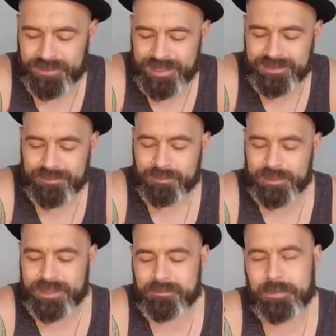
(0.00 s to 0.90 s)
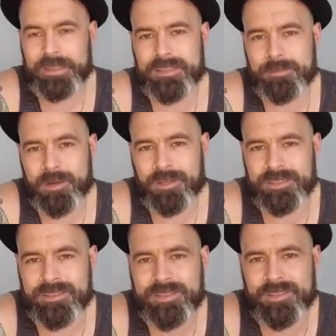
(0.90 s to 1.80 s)
then Piers
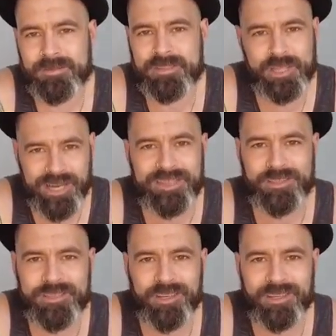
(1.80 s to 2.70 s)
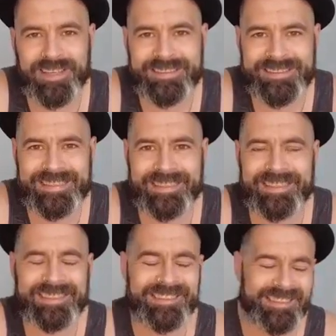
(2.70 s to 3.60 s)
Morgan changed all that, didn't he?